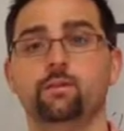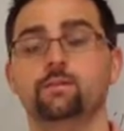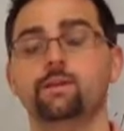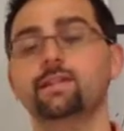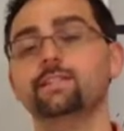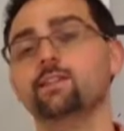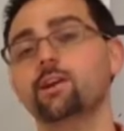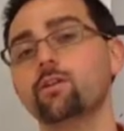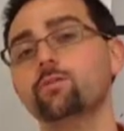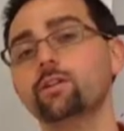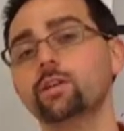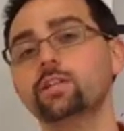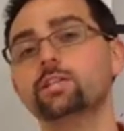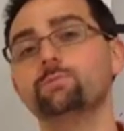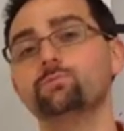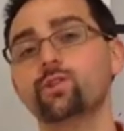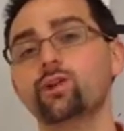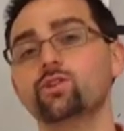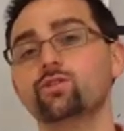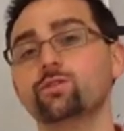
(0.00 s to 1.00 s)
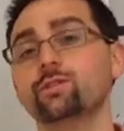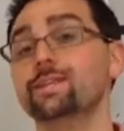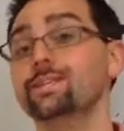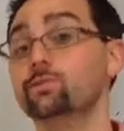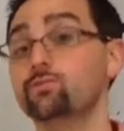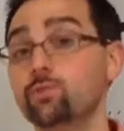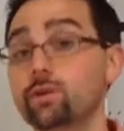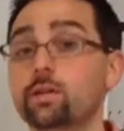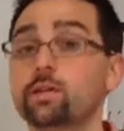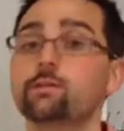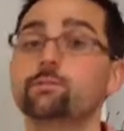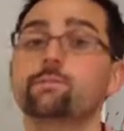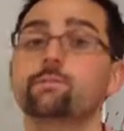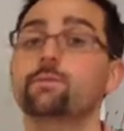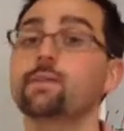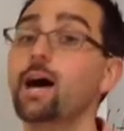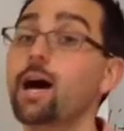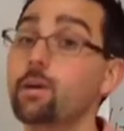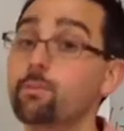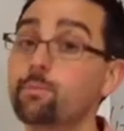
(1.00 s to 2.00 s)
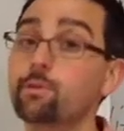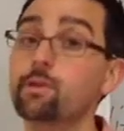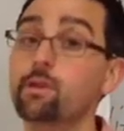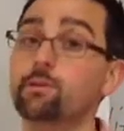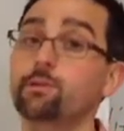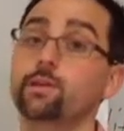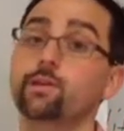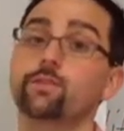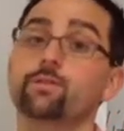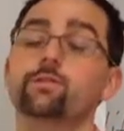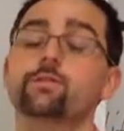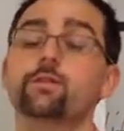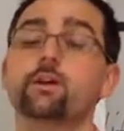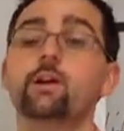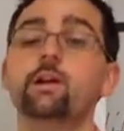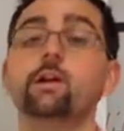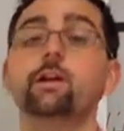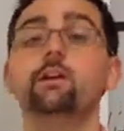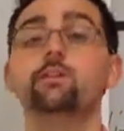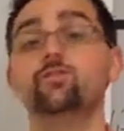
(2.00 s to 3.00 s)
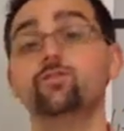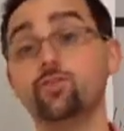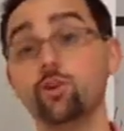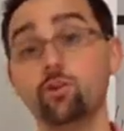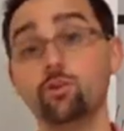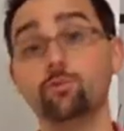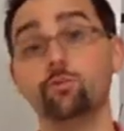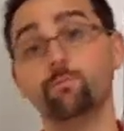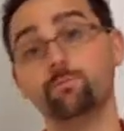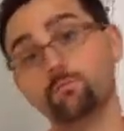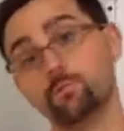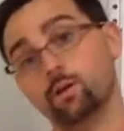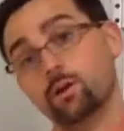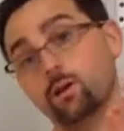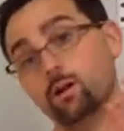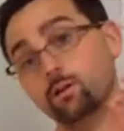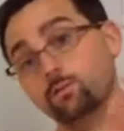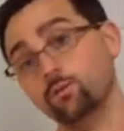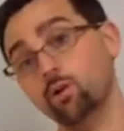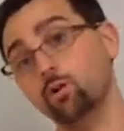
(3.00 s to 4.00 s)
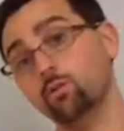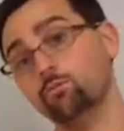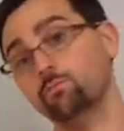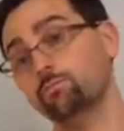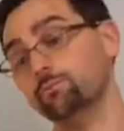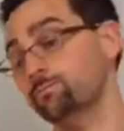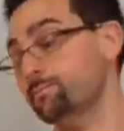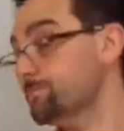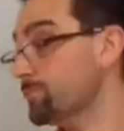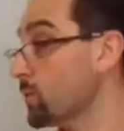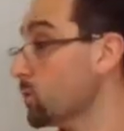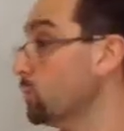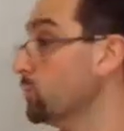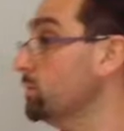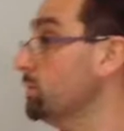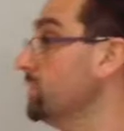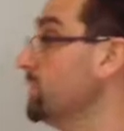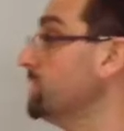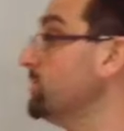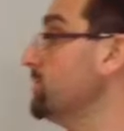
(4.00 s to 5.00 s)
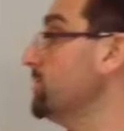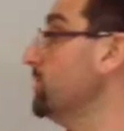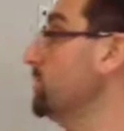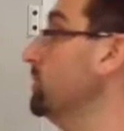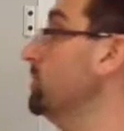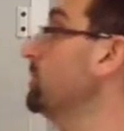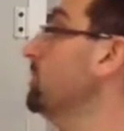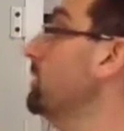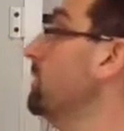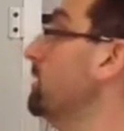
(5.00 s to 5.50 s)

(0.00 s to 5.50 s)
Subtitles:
That's how the expression is written, not milliliters. So a note would be to